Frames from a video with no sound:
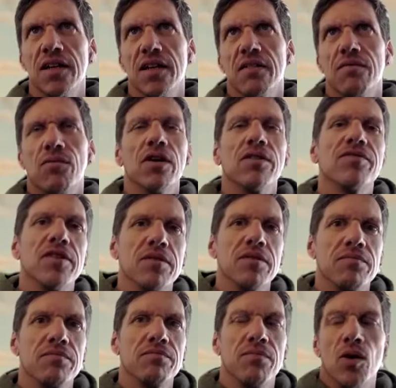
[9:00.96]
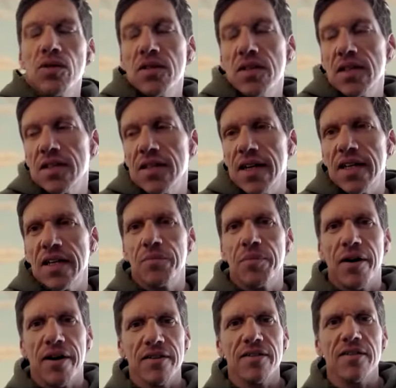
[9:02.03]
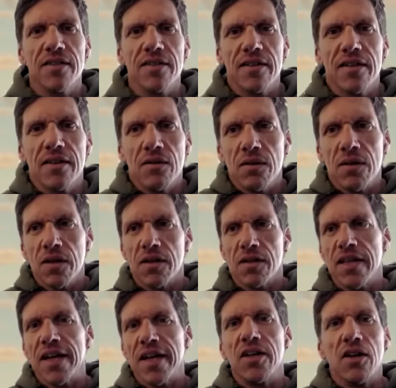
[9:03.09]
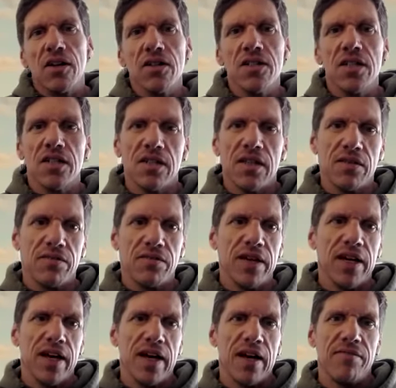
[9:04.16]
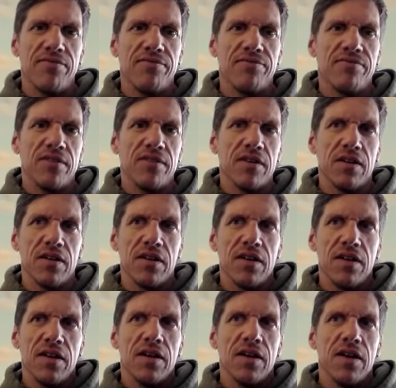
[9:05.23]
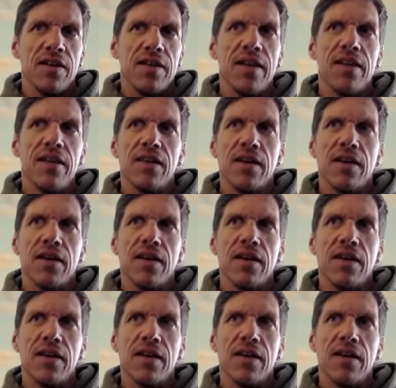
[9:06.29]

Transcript: one of the most exciting parts or technologies that we have, and that